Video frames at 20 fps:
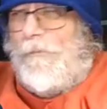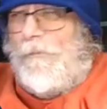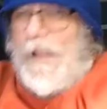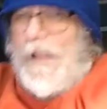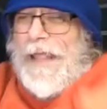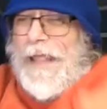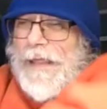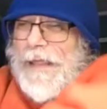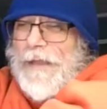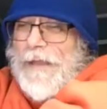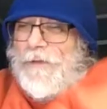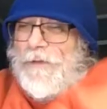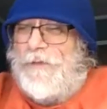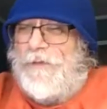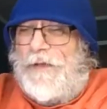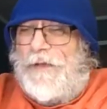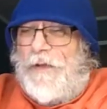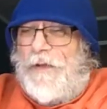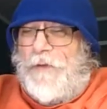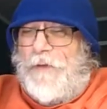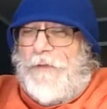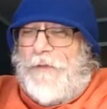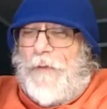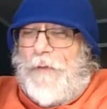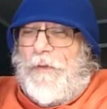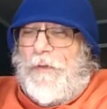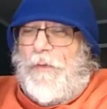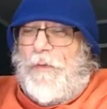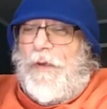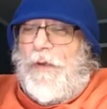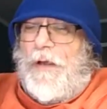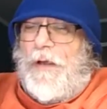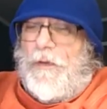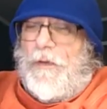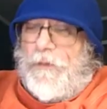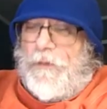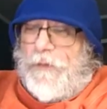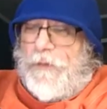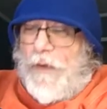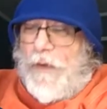And she knows that we will.
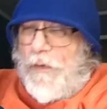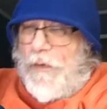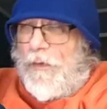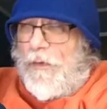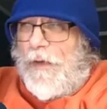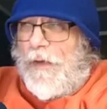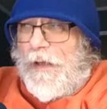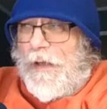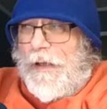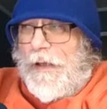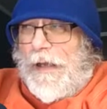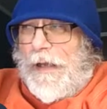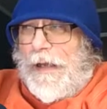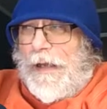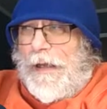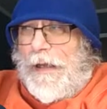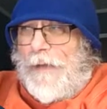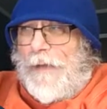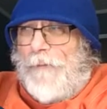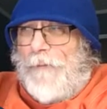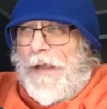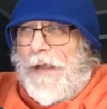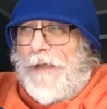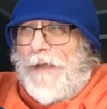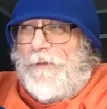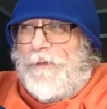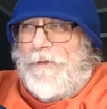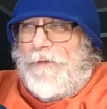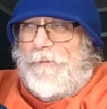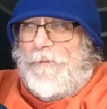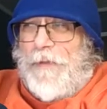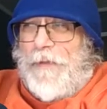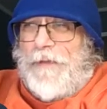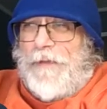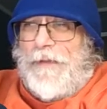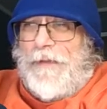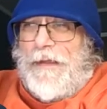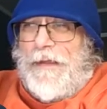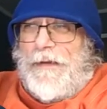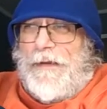So uh, I suspect
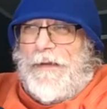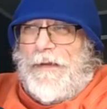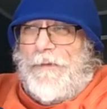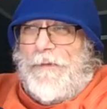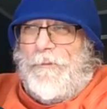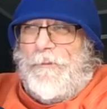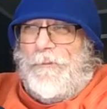that uh,